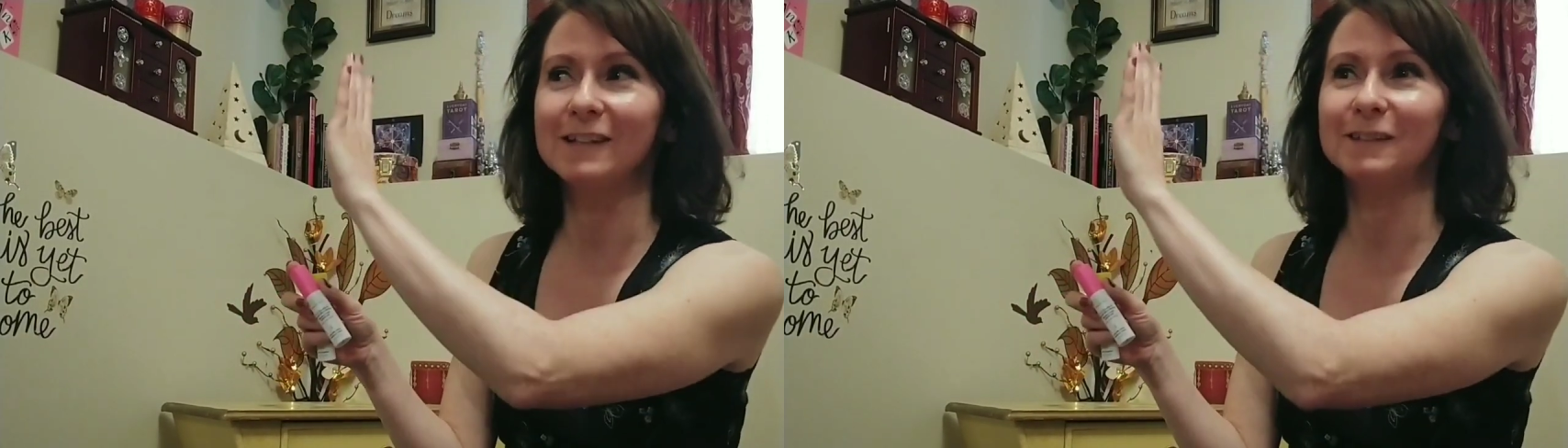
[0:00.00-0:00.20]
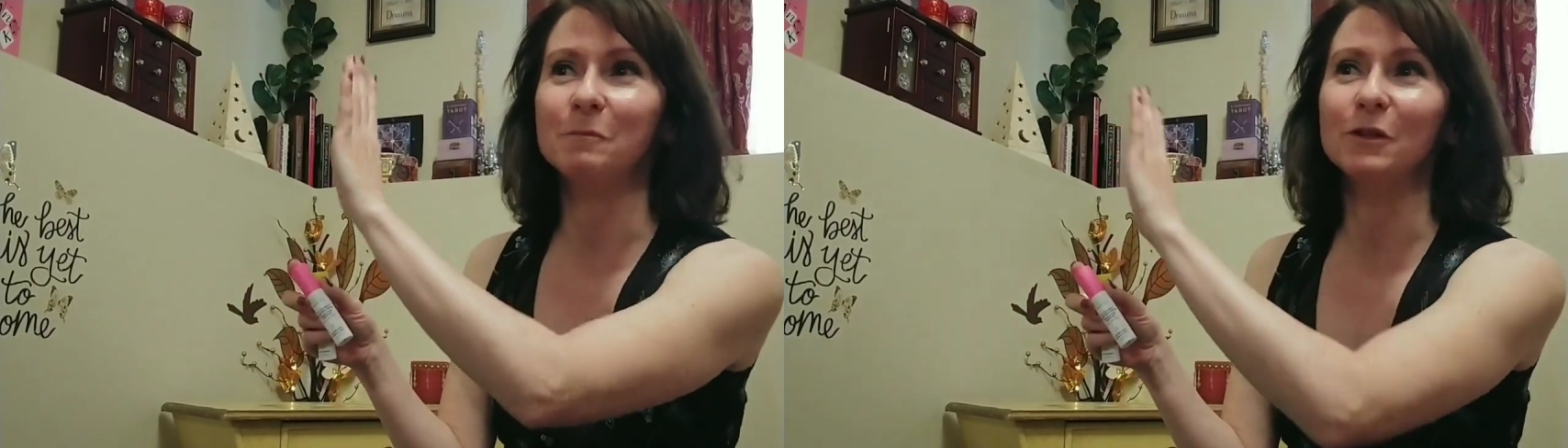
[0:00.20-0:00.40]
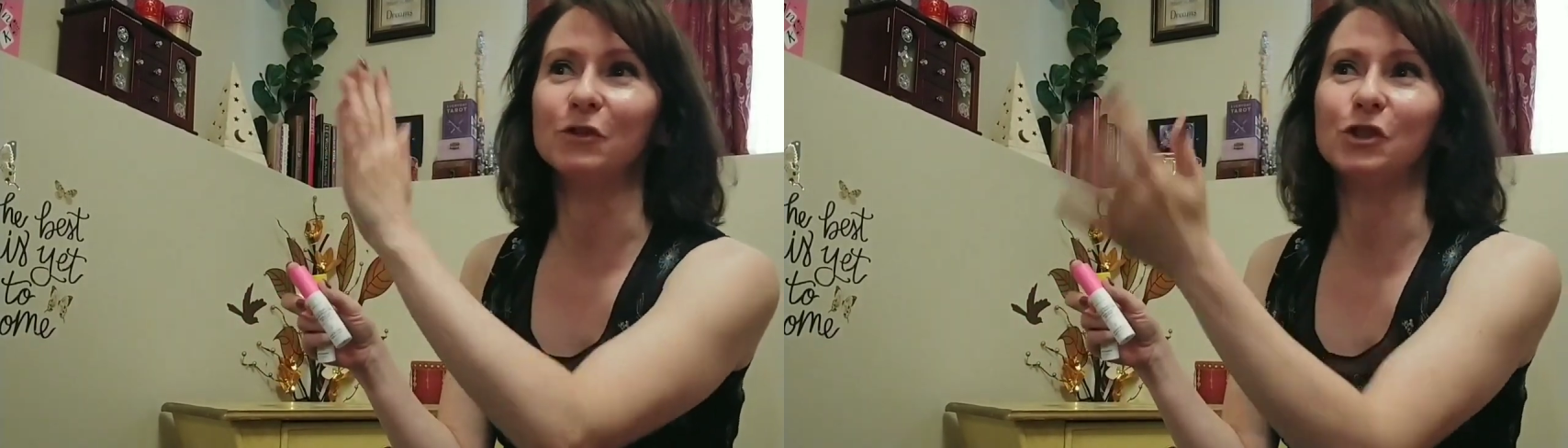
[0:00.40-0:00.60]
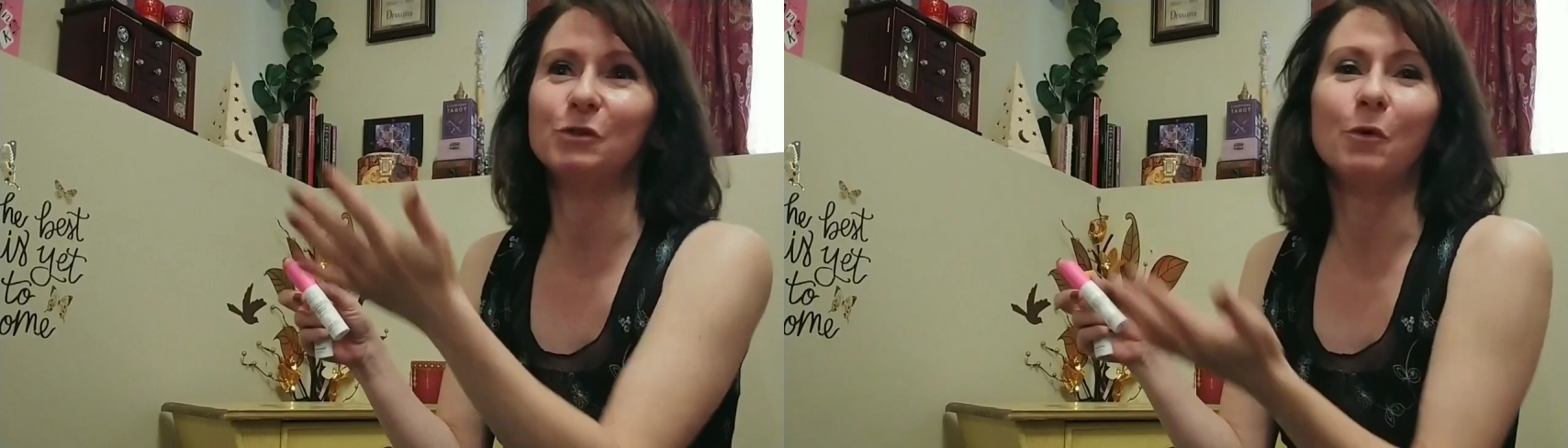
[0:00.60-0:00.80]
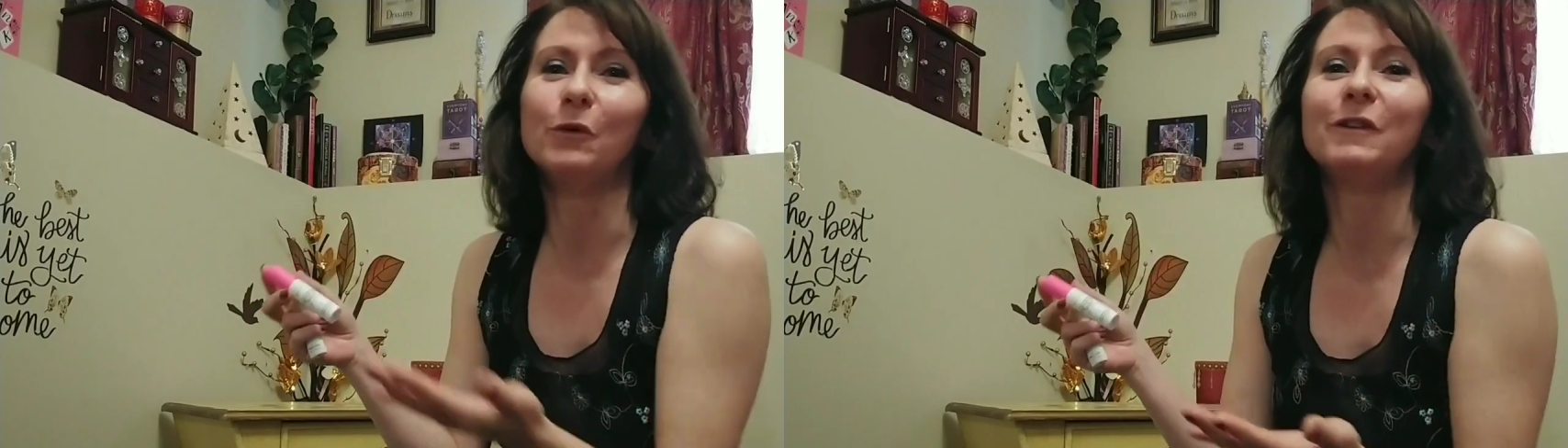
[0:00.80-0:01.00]
has the mirror
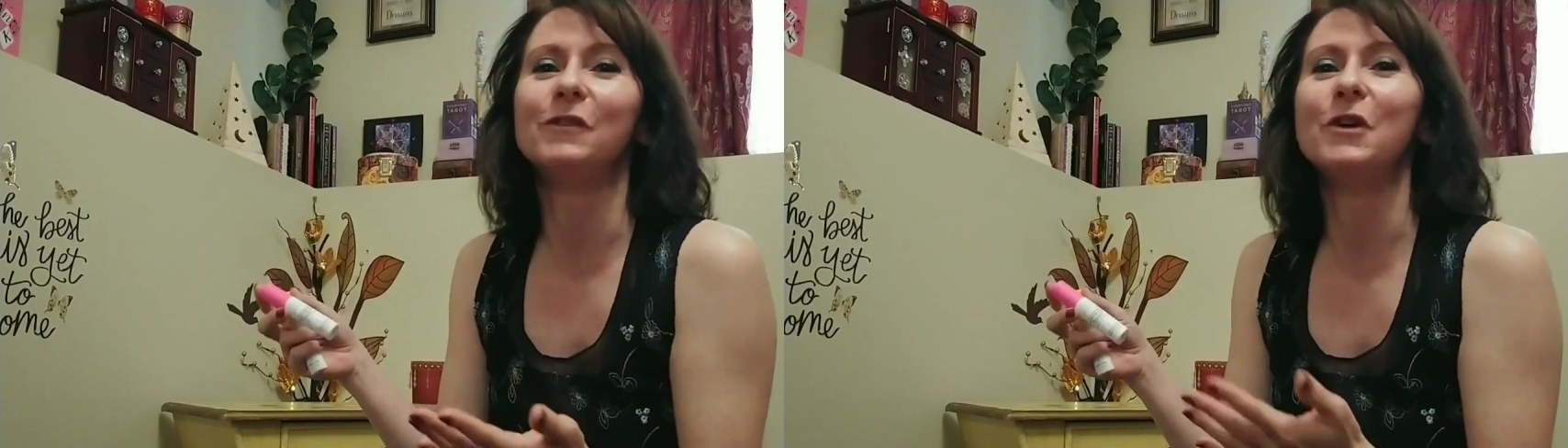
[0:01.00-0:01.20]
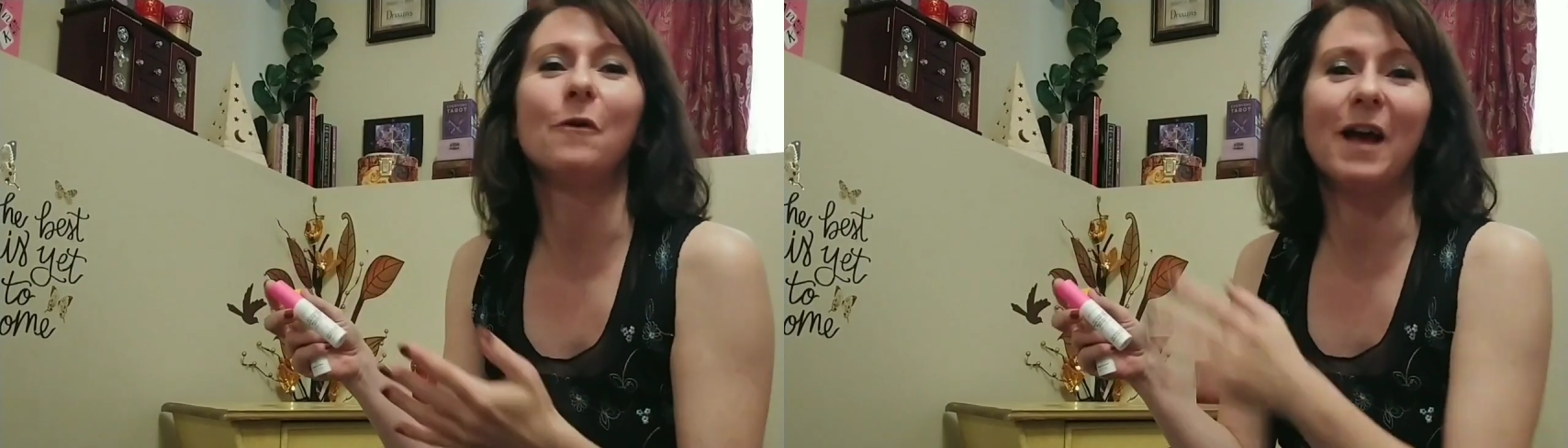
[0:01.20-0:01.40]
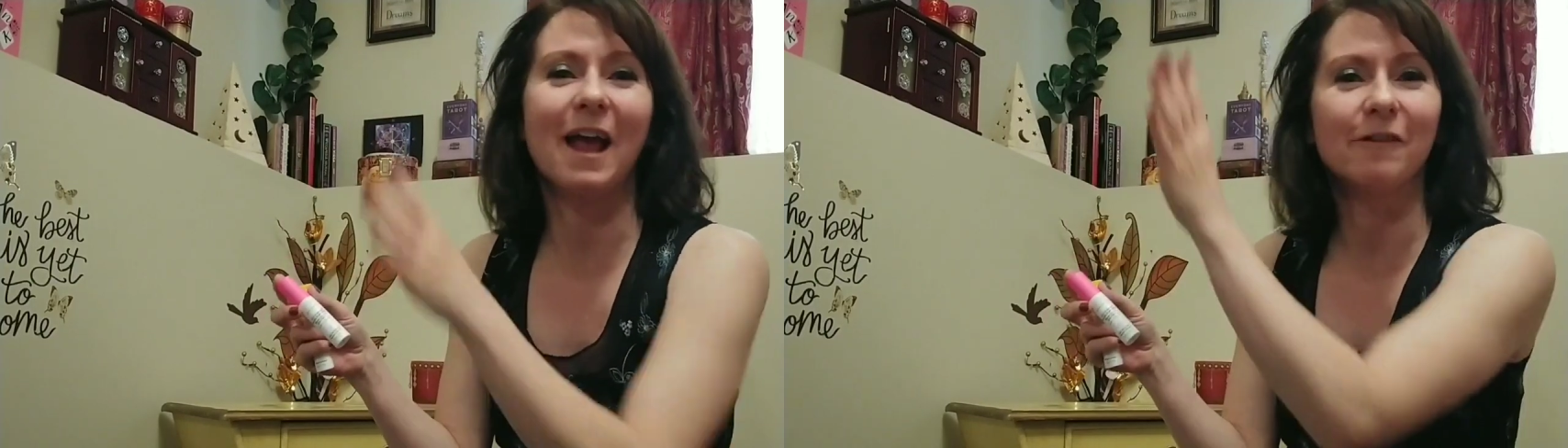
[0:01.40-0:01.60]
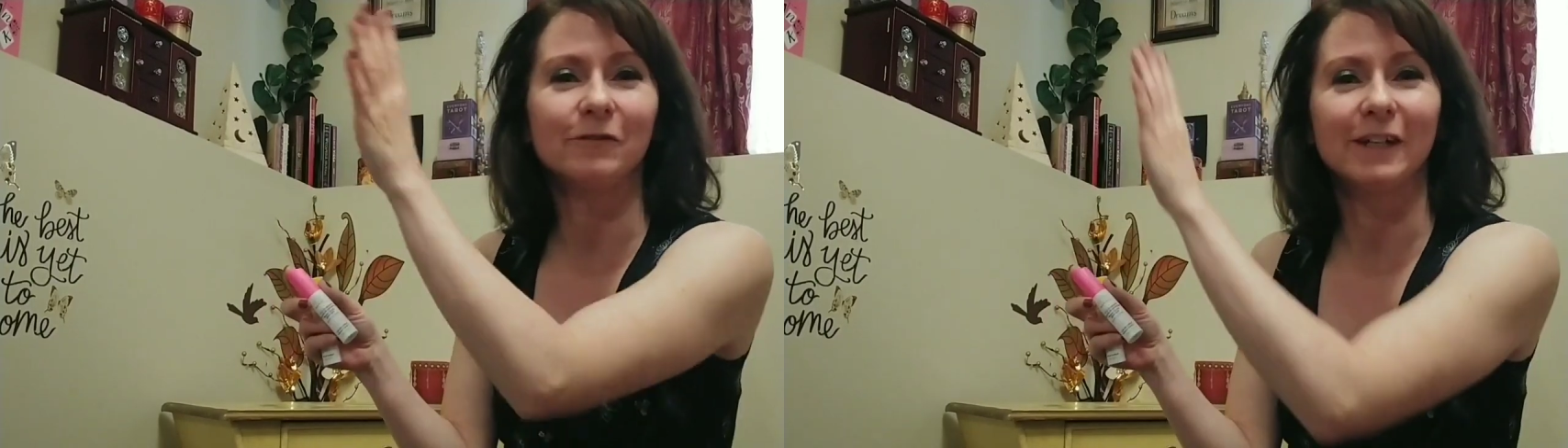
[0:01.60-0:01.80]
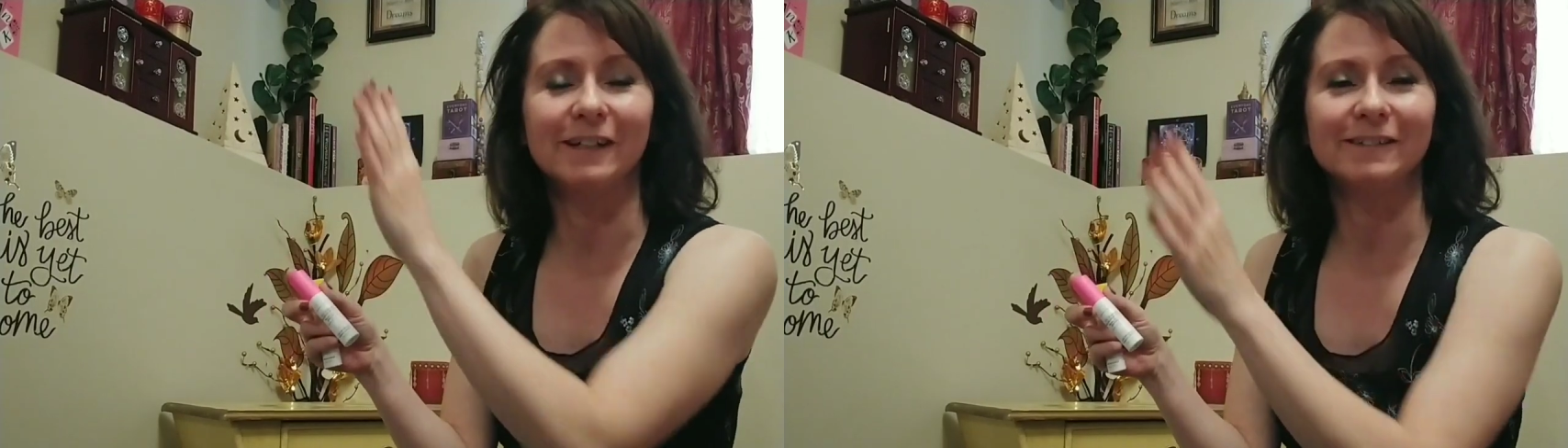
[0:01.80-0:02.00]
she won't even know I
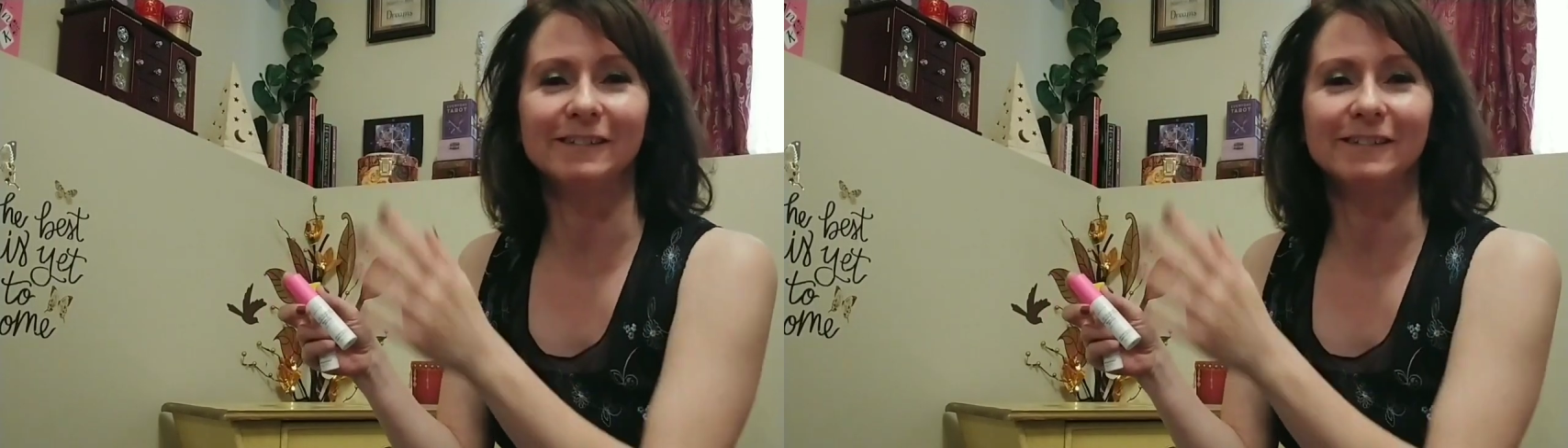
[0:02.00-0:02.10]
have like